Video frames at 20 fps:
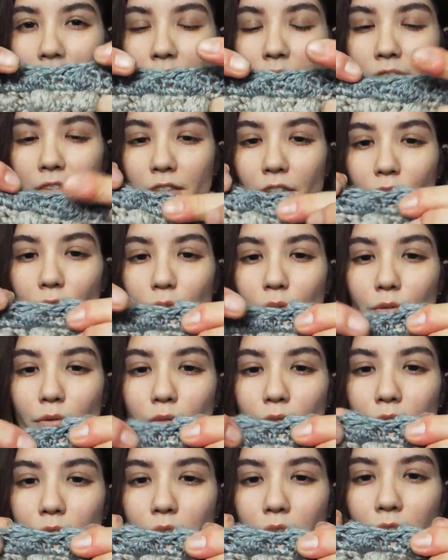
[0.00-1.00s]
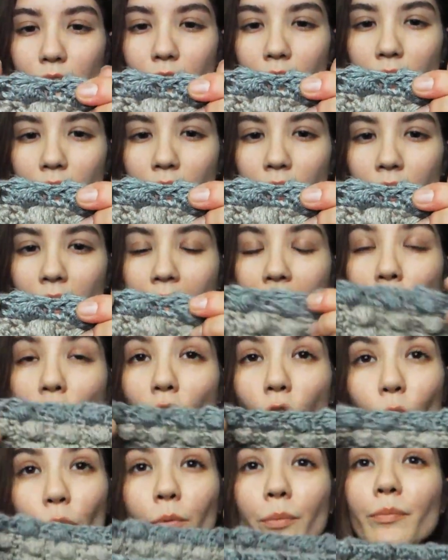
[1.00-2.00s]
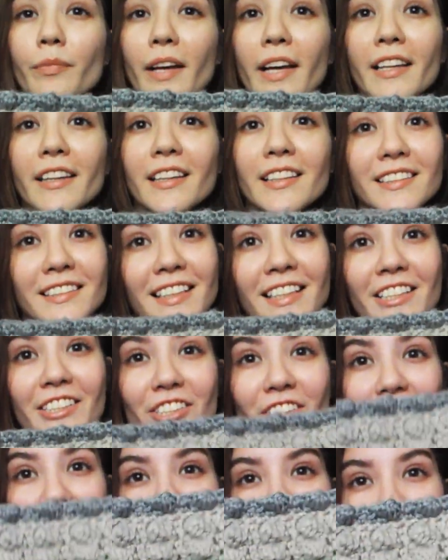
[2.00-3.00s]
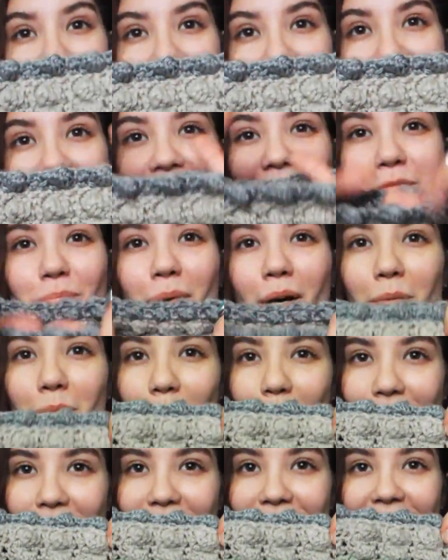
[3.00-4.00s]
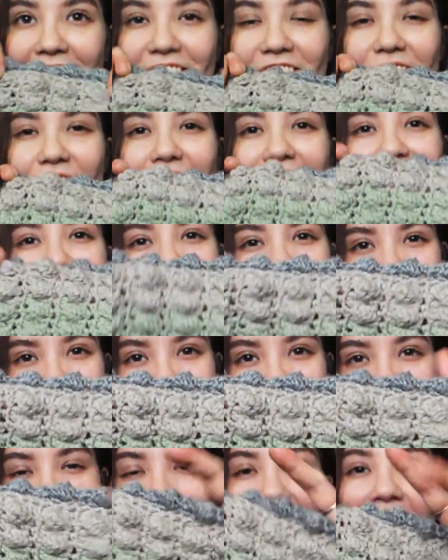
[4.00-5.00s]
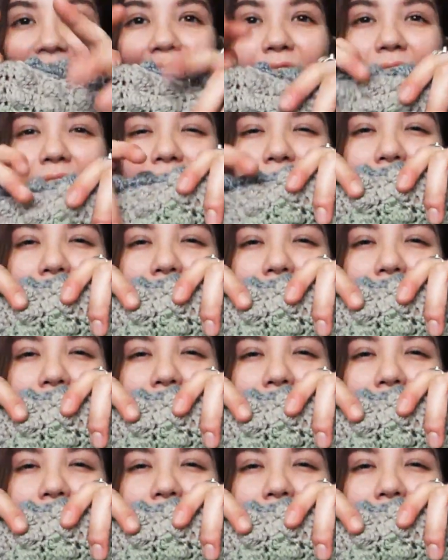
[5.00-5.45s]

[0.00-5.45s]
So, oh, and the stitch, look at that, bubbles, as you can see. I